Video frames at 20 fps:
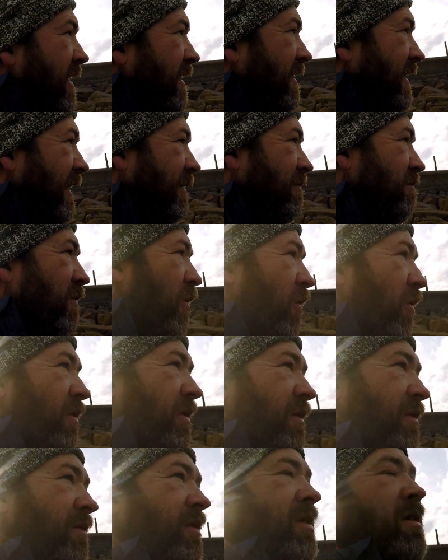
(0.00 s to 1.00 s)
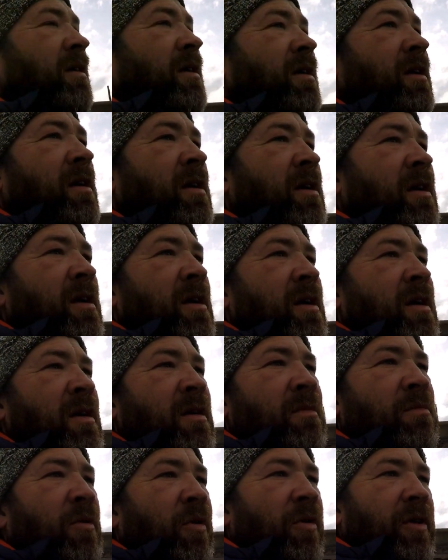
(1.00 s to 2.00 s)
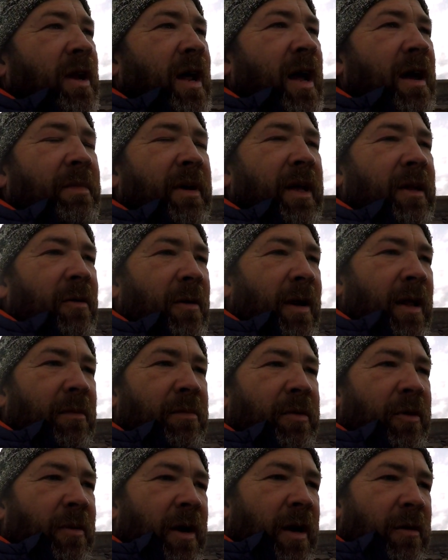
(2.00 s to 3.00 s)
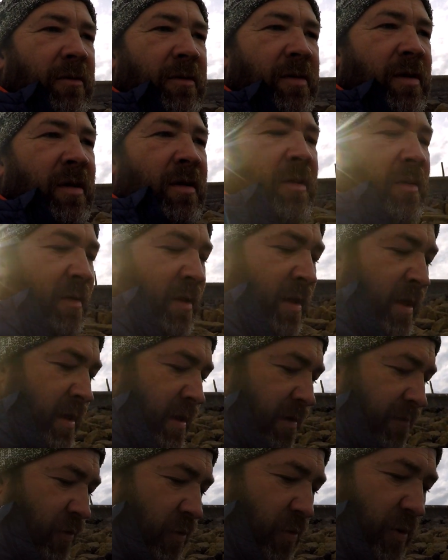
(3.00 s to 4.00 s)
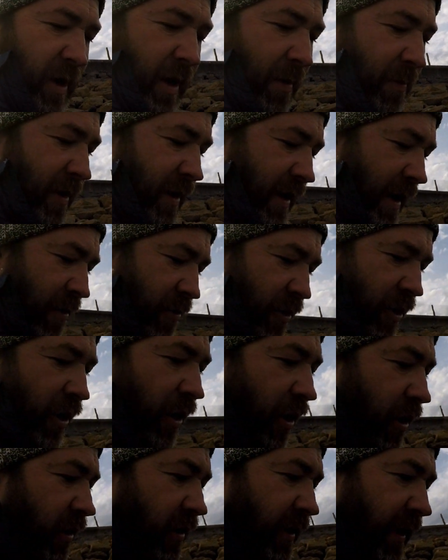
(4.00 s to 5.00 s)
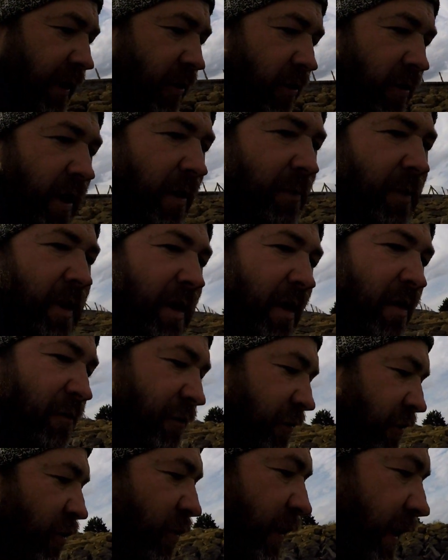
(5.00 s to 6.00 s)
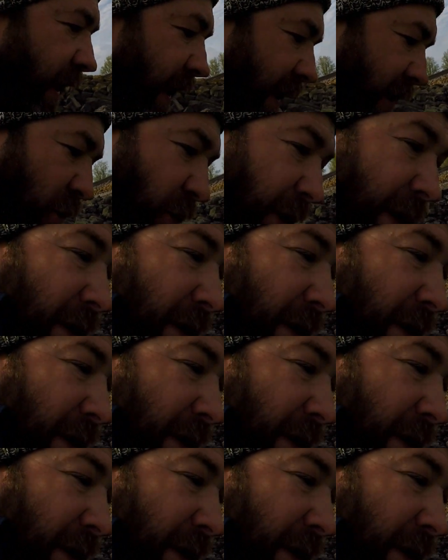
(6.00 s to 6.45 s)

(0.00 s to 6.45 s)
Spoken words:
They'd more than happy to help you out if you were coming down on holiday or coming down for the weekend, or